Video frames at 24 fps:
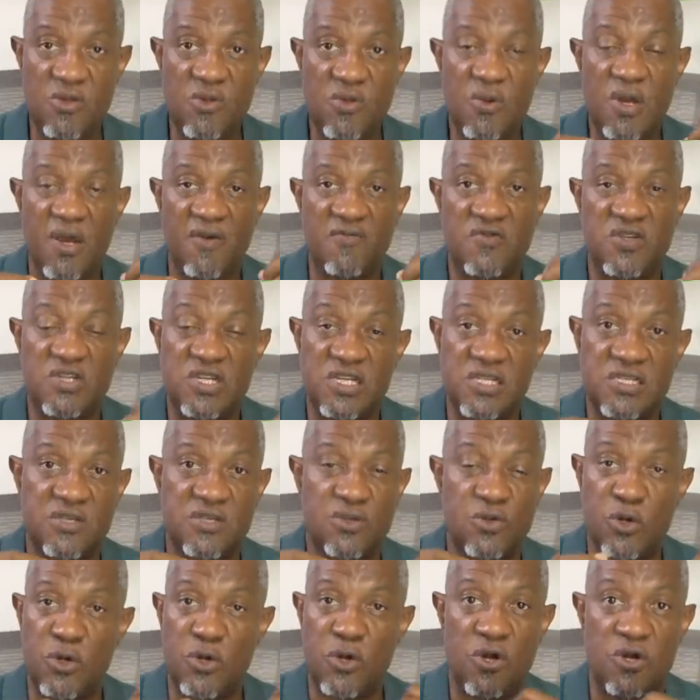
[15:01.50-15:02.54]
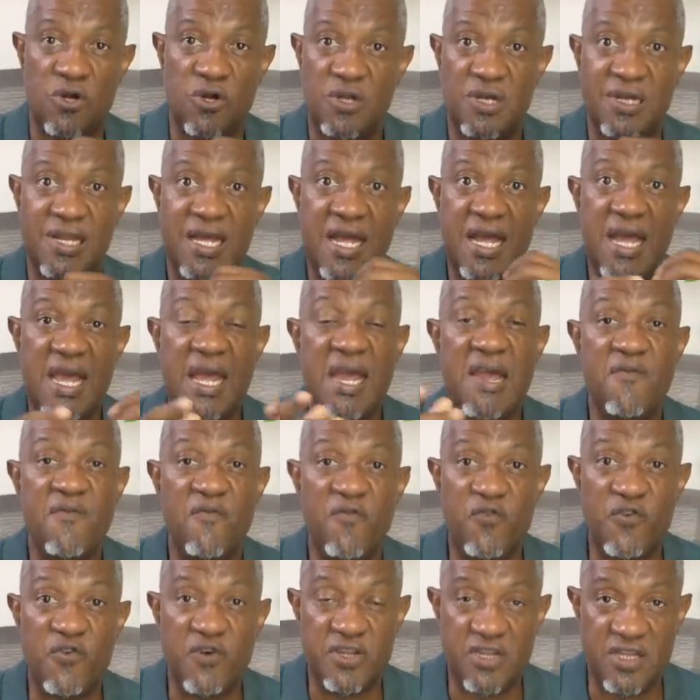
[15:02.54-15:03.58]
you have just took on
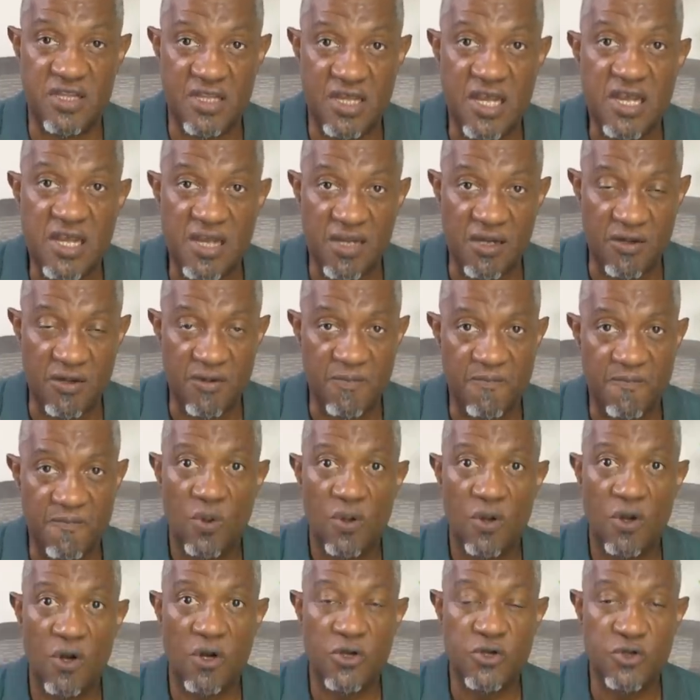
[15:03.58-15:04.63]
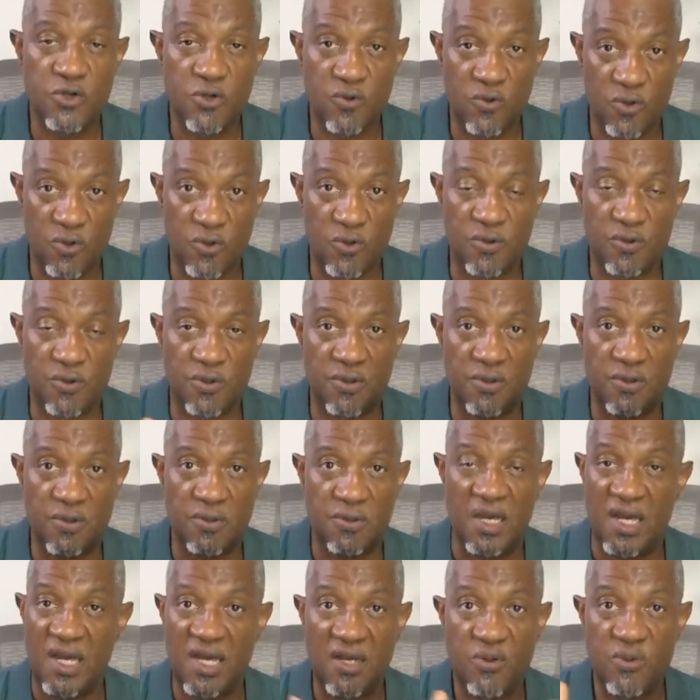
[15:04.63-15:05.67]
everything on your own.
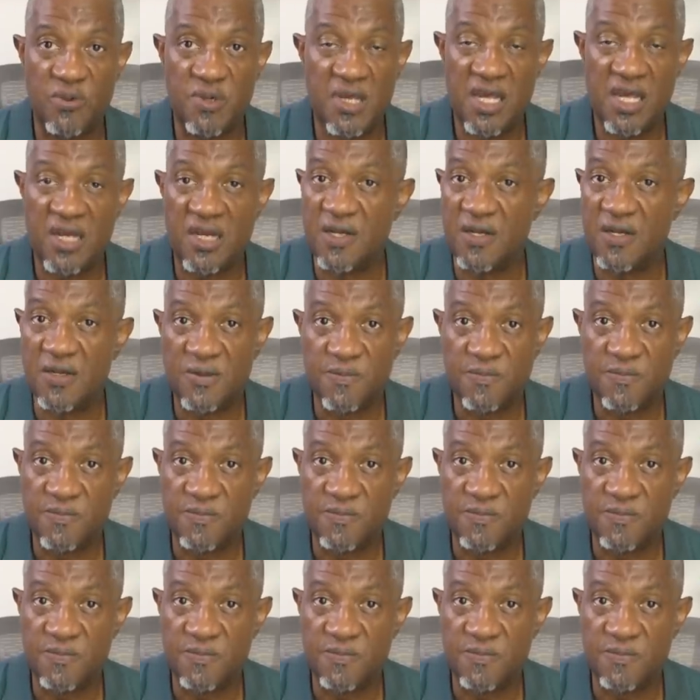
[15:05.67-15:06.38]
I don't get it.